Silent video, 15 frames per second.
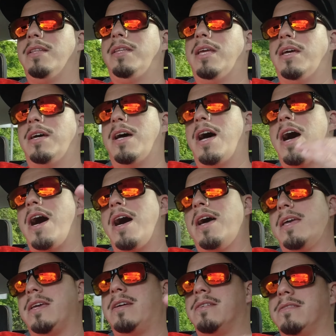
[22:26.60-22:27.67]
the
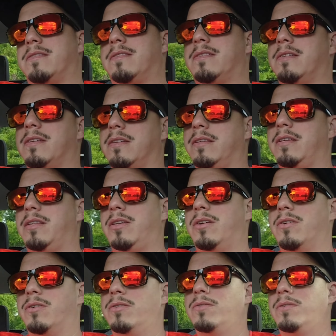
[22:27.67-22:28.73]
highest, you
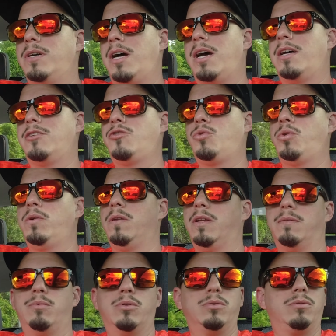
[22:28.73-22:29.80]
know, uh, trim
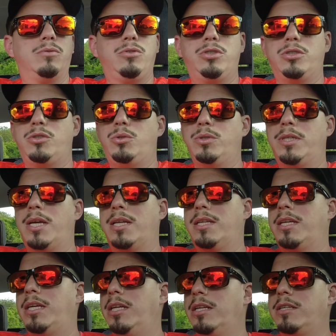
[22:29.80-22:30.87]
level just to get
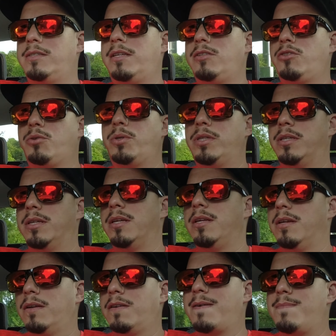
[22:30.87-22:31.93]
keyless entry.
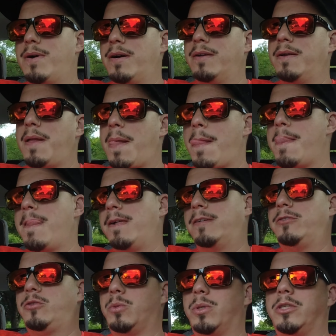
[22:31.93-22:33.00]
Come on,
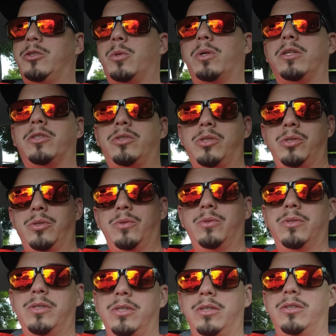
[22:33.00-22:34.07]
it's 2022.
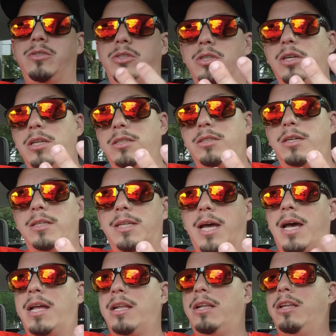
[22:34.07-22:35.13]
You could have done
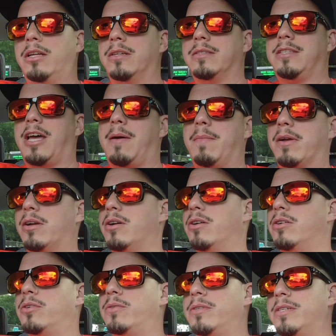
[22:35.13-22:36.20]
that long time
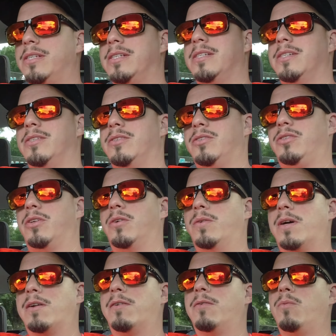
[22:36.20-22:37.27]
ago.
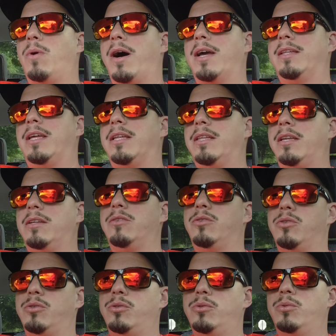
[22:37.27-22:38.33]
So I don't know why they didn't
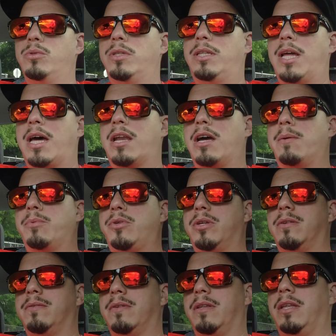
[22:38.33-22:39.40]
do that
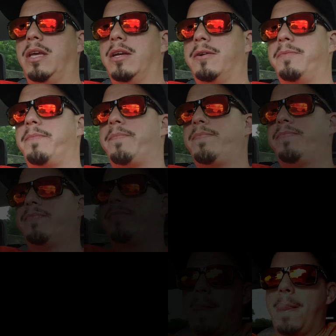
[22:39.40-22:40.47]
option there. Right here.